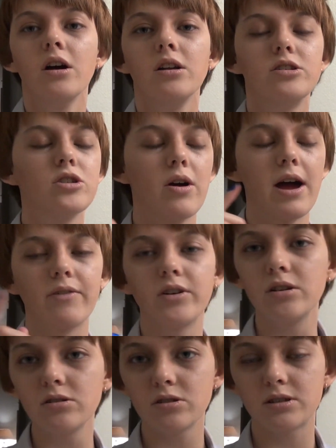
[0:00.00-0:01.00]
Don't ever
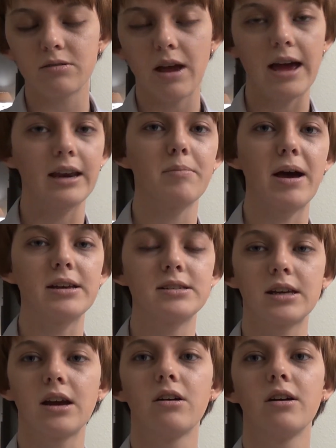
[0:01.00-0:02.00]
use any
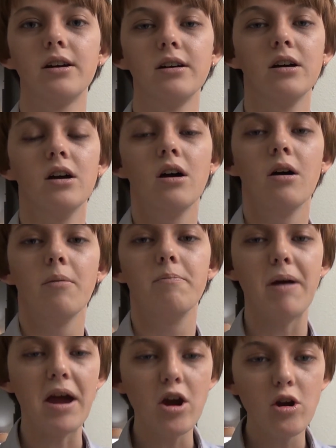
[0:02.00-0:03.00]
mascara.
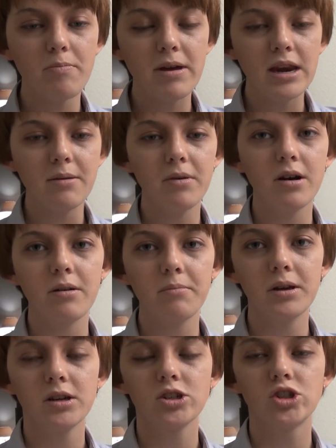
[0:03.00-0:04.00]
Bare
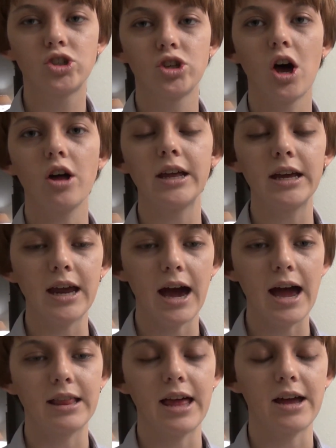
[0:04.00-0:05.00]
minimum solid
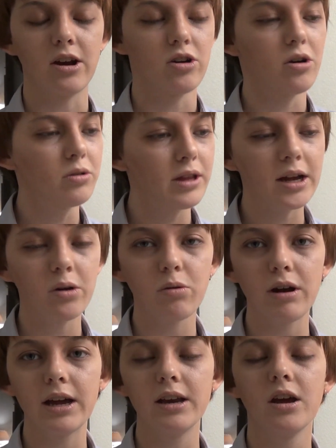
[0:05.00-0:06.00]
eyeliner, no
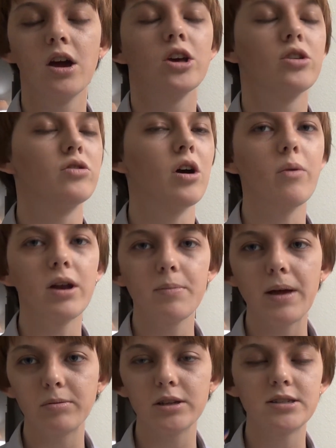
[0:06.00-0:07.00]
liquid. You don't want to be
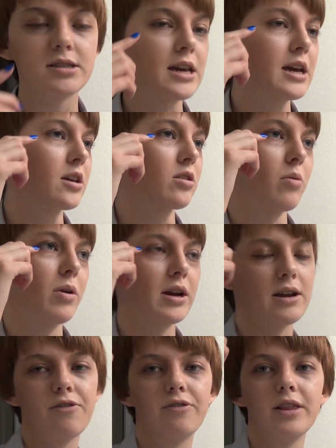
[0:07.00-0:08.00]
able to see it. You don't want
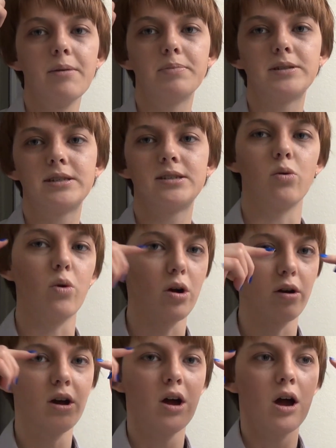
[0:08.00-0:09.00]
any flips
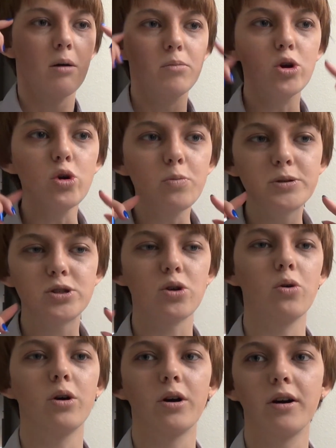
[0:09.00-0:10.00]
or bloops
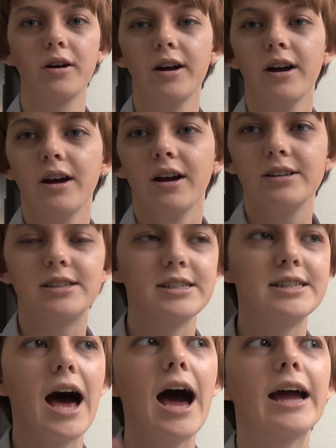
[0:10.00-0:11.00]
or
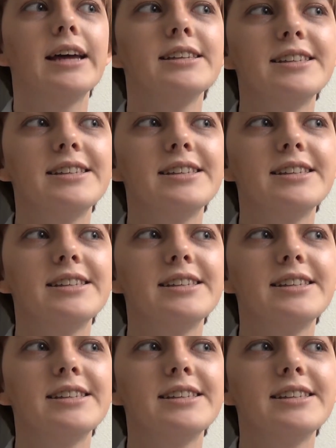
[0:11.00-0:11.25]
designs.